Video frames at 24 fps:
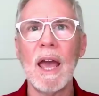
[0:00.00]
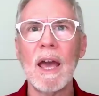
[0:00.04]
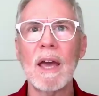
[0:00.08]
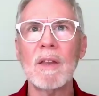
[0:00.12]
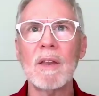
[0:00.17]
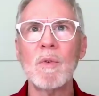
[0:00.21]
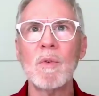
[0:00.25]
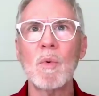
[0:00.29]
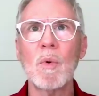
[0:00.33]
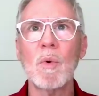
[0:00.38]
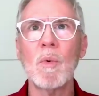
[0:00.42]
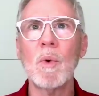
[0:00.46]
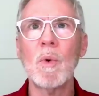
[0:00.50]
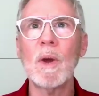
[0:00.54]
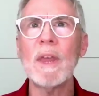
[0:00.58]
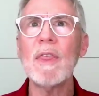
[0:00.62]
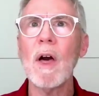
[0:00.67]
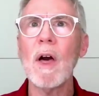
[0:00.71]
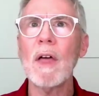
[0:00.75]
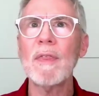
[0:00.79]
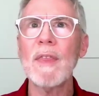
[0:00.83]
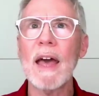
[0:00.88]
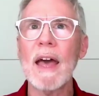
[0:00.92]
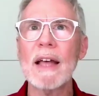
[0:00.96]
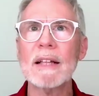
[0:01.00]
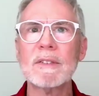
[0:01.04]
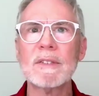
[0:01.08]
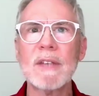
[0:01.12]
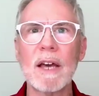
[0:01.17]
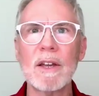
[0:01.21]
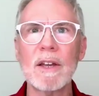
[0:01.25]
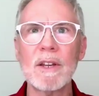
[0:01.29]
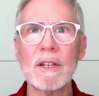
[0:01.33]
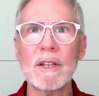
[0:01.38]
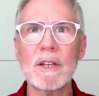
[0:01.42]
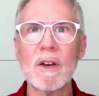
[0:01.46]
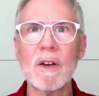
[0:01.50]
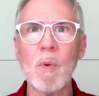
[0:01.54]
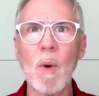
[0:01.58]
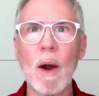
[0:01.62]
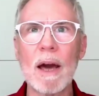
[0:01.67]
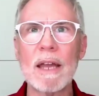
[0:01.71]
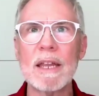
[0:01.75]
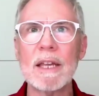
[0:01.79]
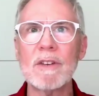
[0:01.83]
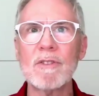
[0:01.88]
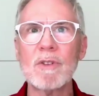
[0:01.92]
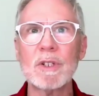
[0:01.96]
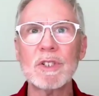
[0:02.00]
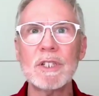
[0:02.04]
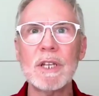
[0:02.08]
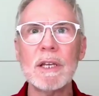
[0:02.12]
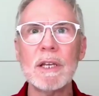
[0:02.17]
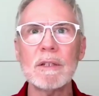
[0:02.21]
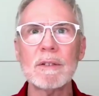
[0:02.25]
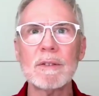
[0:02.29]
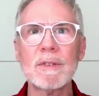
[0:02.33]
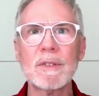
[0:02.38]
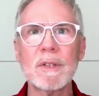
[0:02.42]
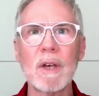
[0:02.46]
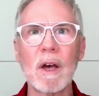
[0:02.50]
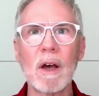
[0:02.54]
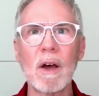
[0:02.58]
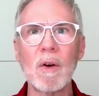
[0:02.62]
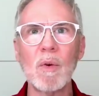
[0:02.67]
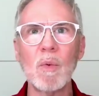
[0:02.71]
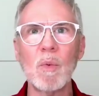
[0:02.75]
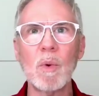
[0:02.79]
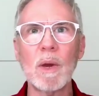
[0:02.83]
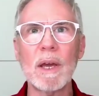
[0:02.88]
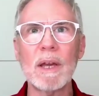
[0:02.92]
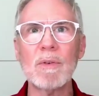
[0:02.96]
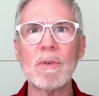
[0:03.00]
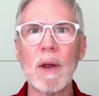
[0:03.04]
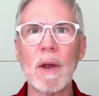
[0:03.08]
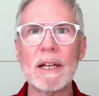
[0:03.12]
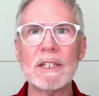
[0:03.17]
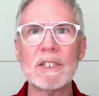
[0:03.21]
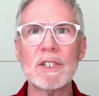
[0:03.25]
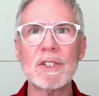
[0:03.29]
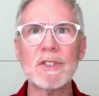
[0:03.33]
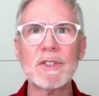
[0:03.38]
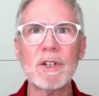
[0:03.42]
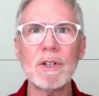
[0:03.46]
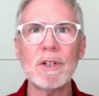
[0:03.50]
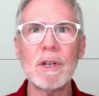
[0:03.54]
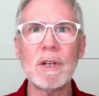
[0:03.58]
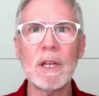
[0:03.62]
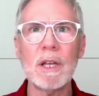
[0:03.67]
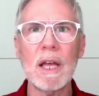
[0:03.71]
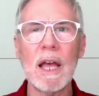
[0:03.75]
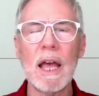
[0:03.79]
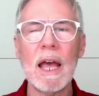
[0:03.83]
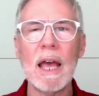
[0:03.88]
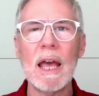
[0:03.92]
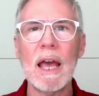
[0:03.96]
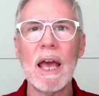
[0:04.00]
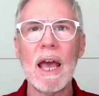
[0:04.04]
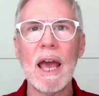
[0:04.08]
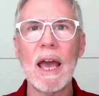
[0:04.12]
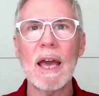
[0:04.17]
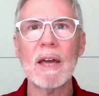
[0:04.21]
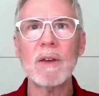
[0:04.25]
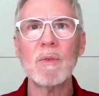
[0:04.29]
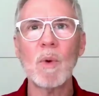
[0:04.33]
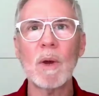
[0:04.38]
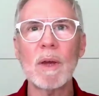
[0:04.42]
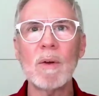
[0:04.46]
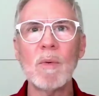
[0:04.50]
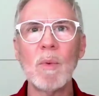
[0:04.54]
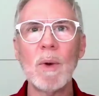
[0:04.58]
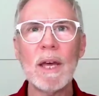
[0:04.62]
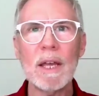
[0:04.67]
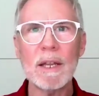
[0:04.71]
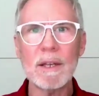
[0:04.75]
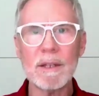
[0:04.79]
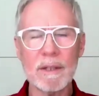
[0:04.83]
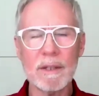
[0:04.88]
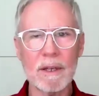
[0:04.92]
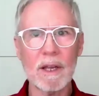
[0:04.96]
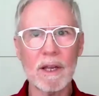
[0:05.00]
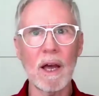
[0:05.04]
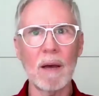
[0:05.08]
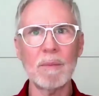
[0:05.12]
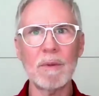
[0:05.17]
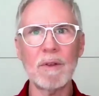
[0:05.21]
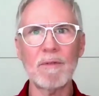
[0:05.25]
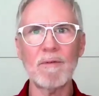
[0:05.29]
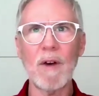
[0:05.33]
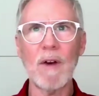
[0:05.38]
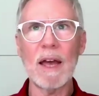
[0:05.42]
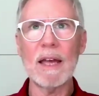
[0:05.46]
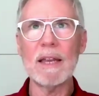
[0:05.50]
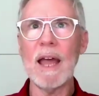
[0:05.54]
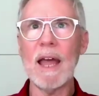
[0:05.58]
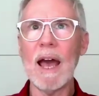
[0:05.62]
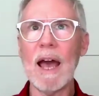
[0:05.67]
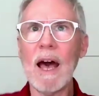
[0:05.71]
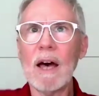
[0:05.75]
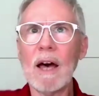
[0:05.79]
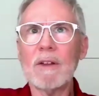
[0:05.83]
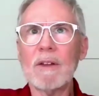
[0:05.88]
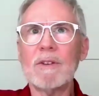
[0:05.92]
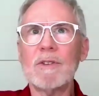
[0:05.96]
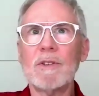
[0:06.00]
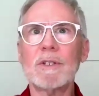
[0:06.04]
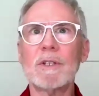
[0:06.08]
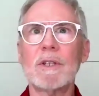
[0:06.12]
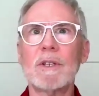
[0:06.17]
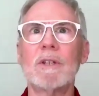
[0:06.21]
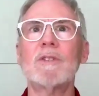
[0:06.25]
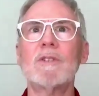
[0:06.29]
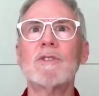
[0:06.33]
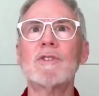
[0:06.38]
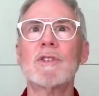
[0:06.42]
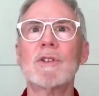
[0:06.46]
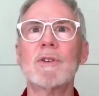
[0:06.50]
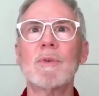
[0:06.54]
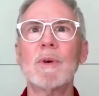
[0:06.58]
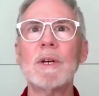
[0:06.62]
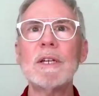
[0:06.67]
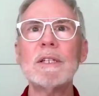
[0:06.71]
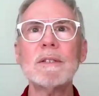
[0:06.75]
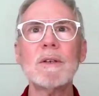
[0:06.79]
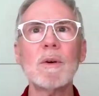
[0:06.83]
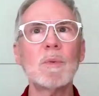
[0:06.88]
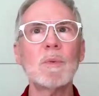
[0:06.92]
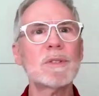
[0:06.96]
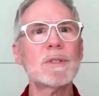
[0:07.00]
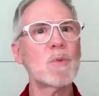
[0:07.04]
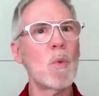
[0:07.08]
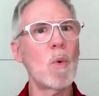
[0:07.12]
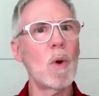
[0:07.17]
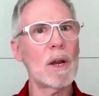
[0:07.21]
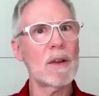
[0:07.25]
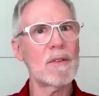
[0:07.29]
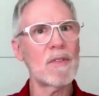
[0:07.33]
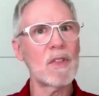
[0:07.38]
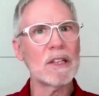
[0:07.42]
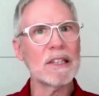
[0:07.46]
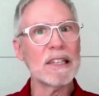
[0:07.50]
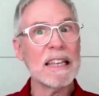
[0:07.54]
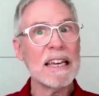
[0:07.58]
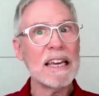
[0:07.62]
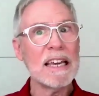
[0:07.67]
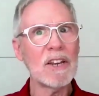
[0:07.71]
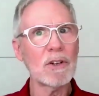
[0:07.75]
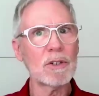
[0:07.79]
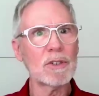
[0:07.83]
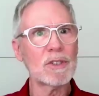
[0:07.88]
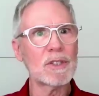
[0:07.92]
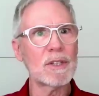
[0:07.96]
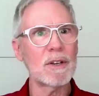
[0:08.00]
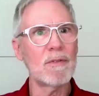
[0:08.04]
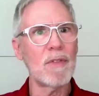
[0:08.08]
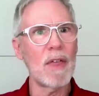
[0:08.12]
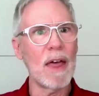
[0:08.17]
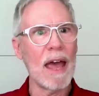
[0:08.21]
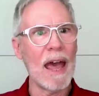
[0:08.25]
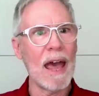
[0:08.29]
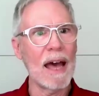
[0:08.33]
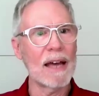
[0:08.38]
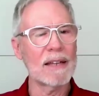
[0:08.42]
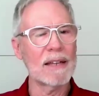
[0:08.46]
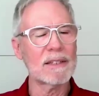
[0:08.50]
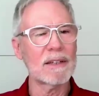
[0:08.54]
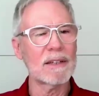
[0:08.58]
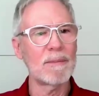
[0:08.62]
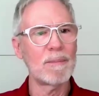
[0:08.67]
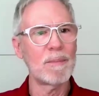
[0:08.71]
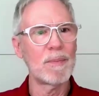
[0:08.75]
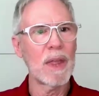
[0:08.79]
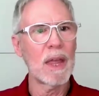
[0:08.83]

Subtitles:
And we thought that sounded quite interesting. So we registered and we went. Come to find out, Teresa was one of the leaders of that.